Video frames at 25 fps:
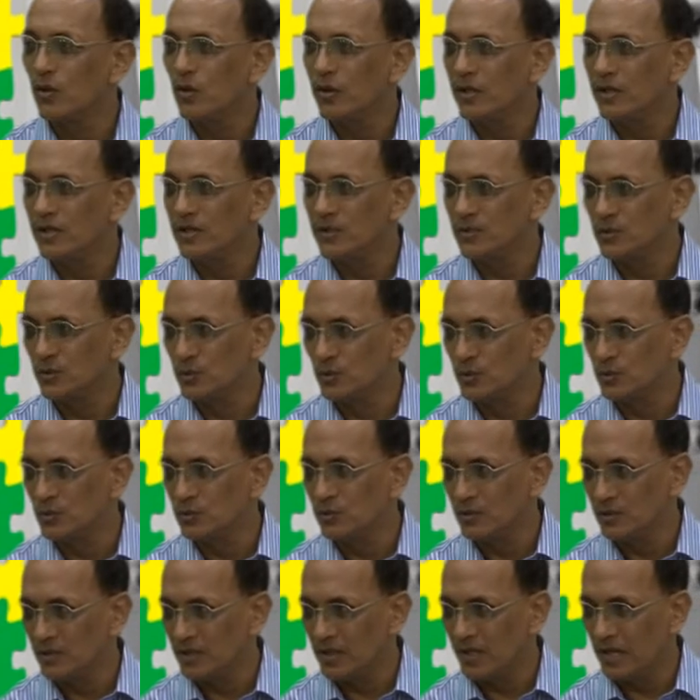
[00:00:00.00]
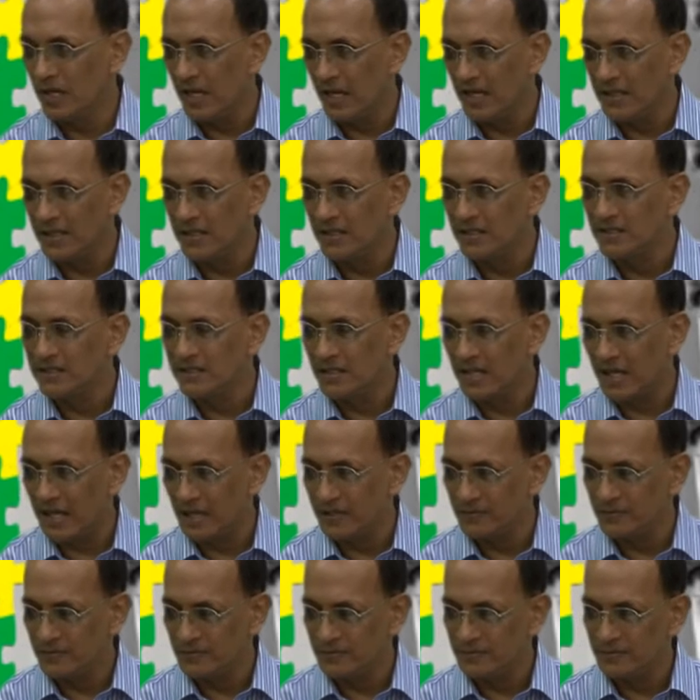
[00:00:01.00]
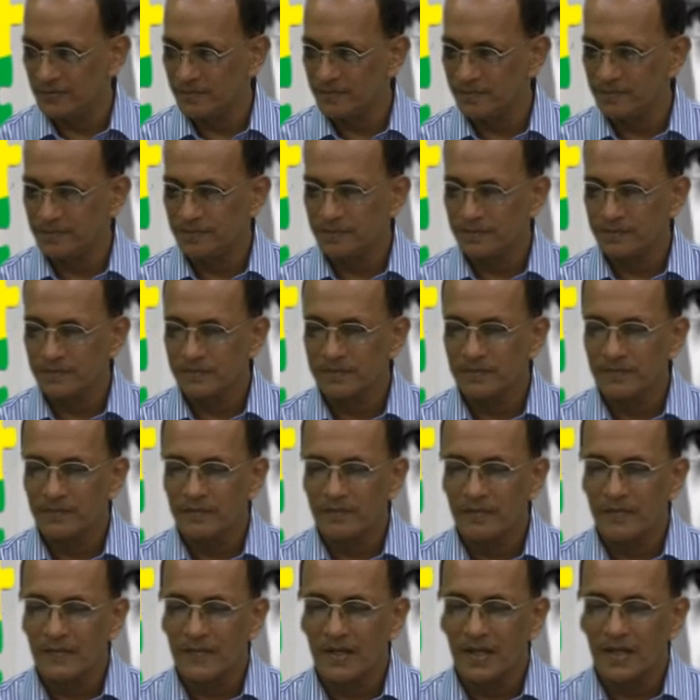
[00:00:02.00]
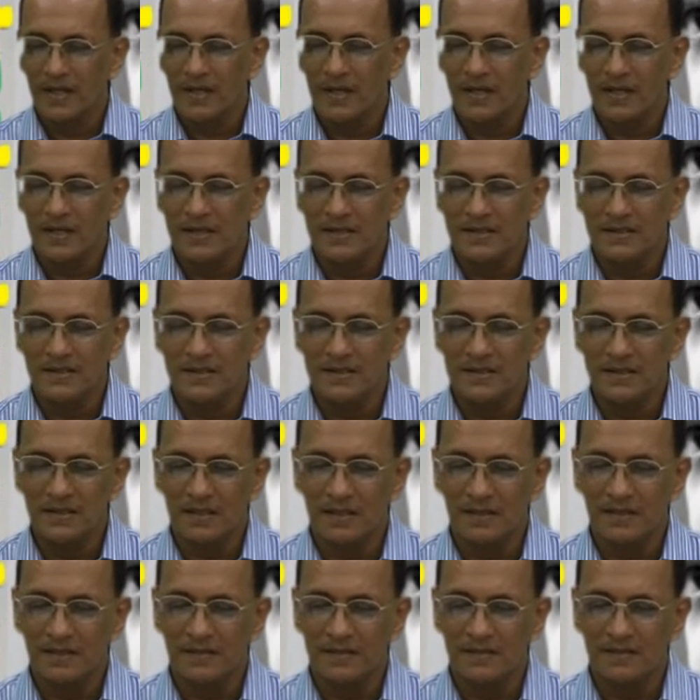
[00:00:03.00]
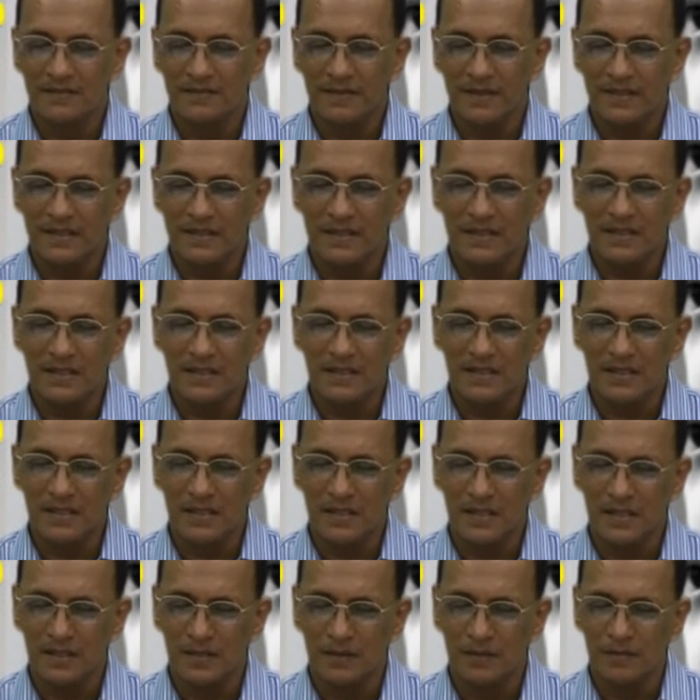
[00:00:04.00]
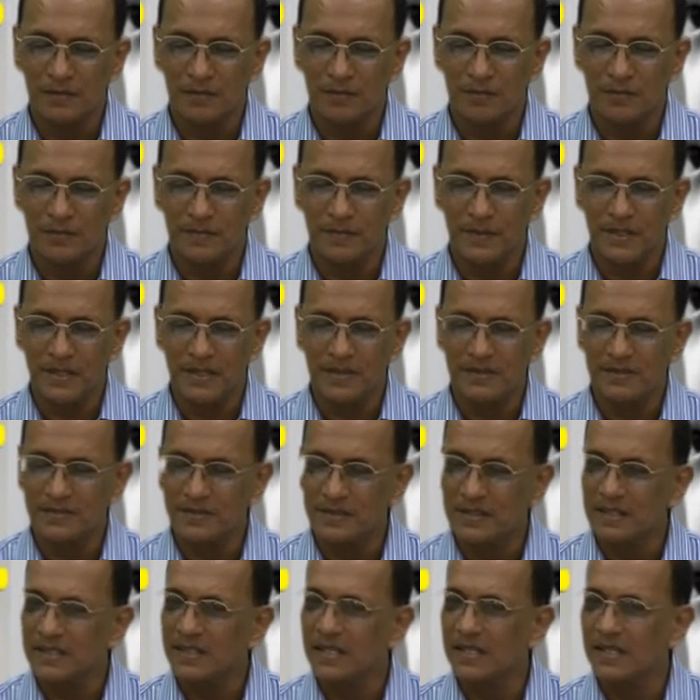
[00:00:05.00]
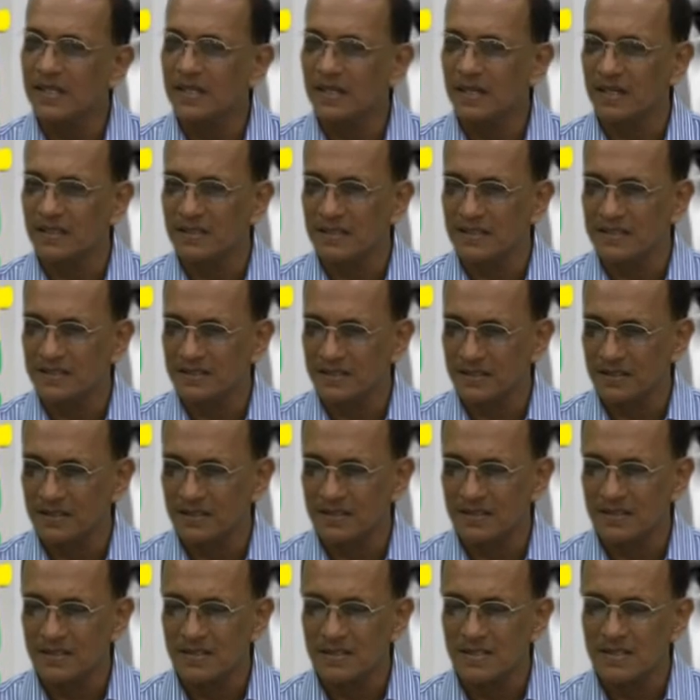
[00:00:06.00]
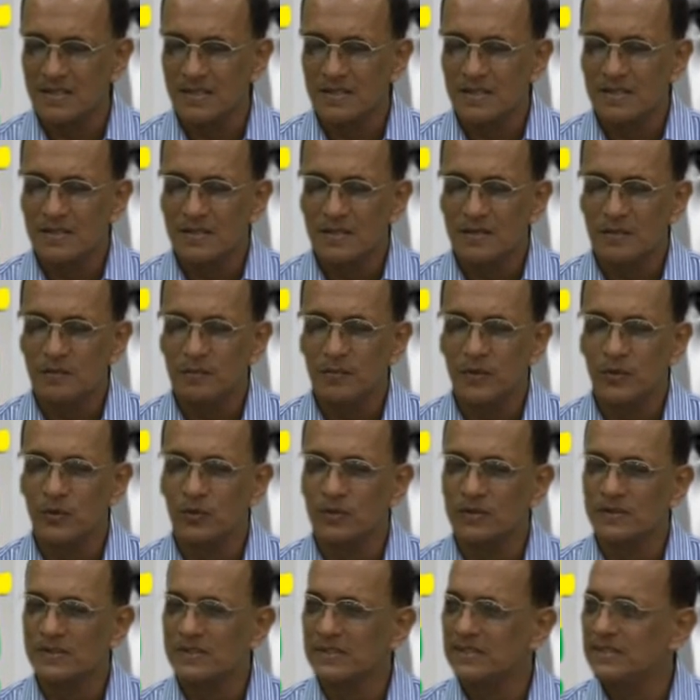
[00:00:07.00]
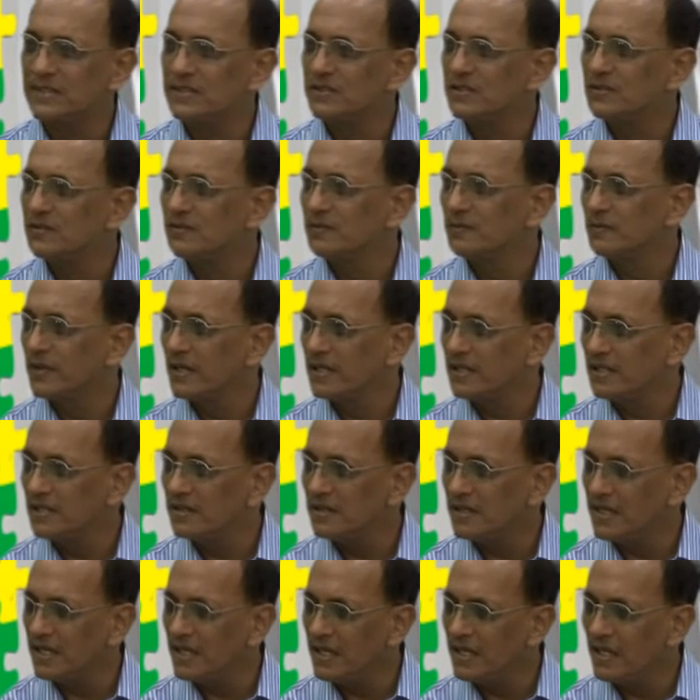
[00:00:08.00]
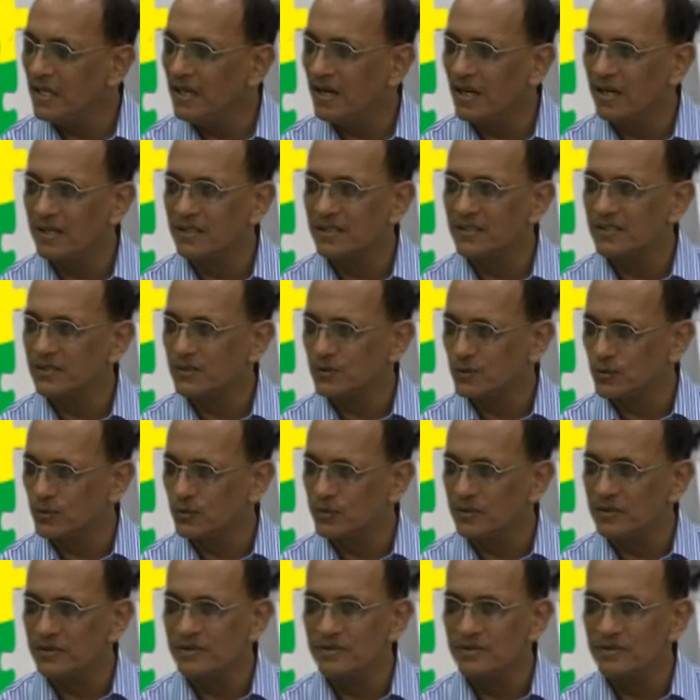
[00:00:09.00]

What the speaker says: into adult life. It is a very intriguing condition because it is very ill understood